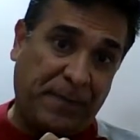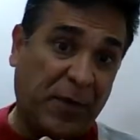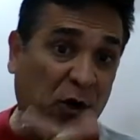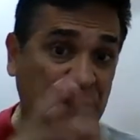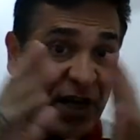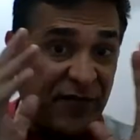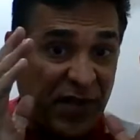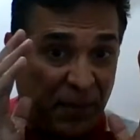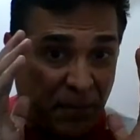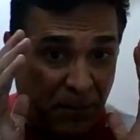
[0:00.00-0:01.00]
because if
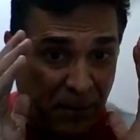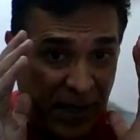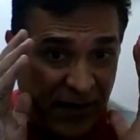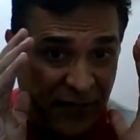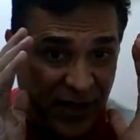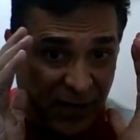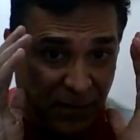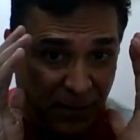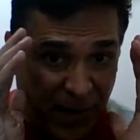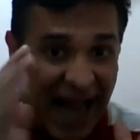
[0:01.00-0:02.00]

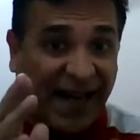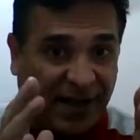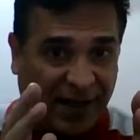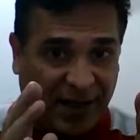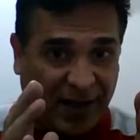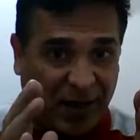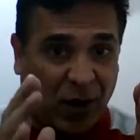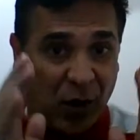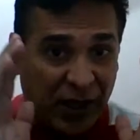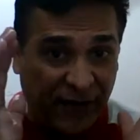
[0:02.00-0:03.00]
the plan,
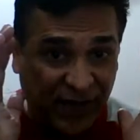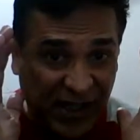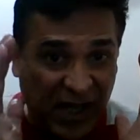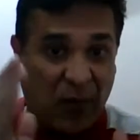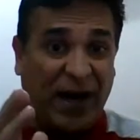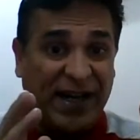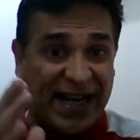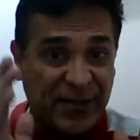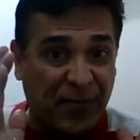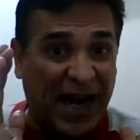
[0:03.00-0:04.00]
or if the divine
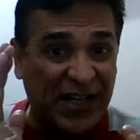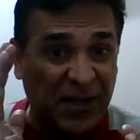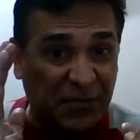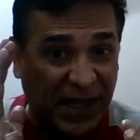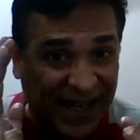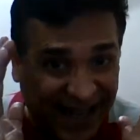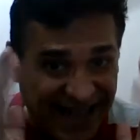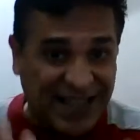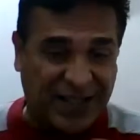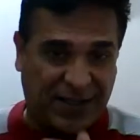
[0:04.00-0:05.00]
has planned something
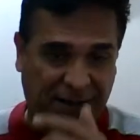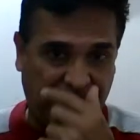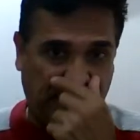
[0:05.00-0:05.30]
else,